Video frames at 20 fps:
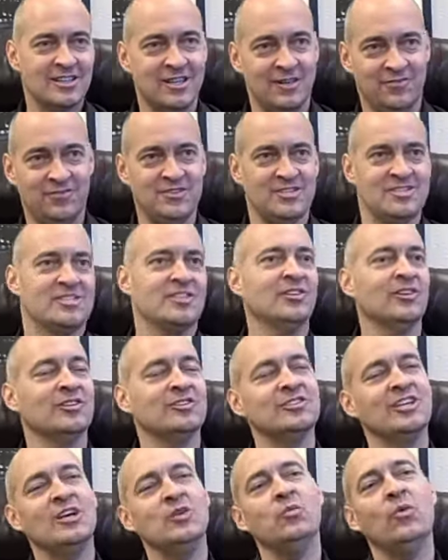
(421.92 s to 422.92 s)
that
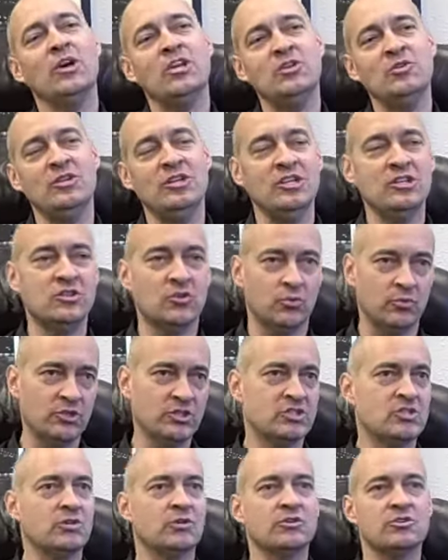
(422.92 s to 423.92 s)
facilitate what you need to
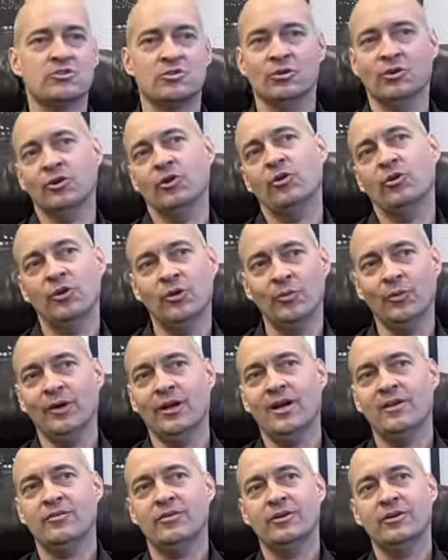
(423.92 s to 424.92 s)
research or learn or
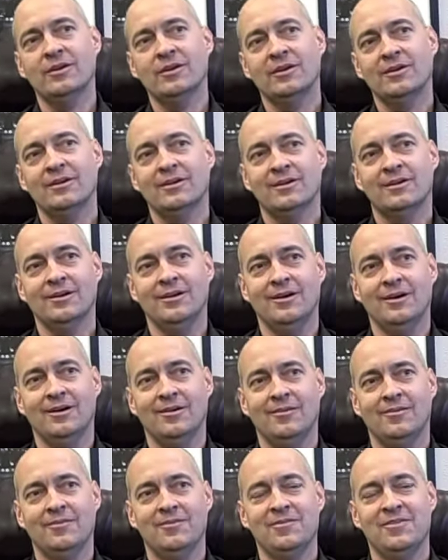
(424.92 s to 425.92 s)
whatever.
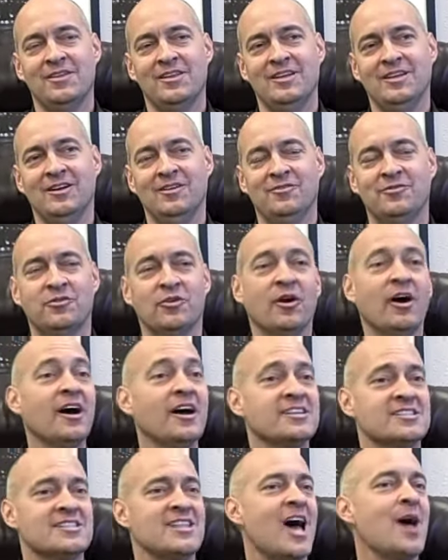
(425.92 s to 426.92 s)
For
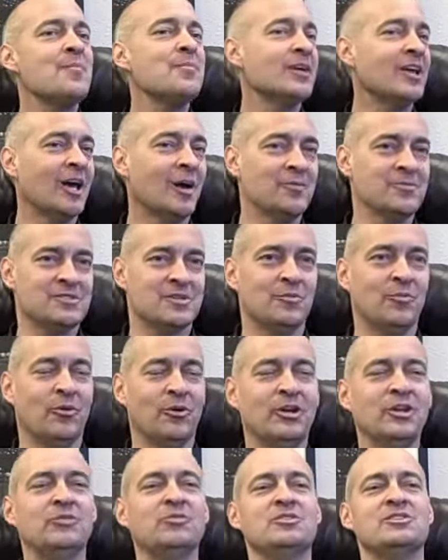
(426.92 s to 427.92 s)
us, that becomes a
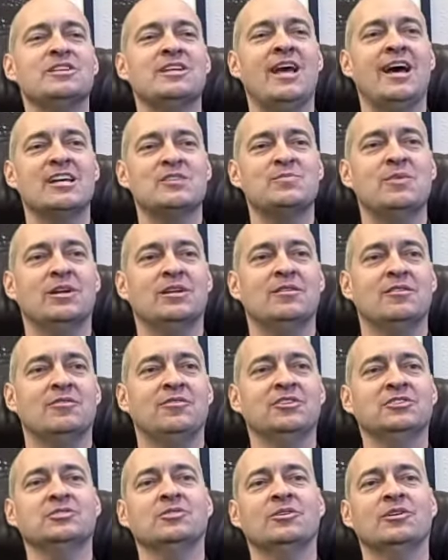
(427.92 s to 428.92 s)
more interesting aspect of the
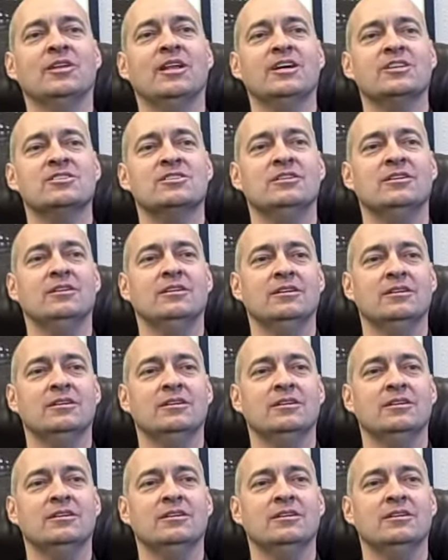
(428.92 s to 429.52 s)
physical collection.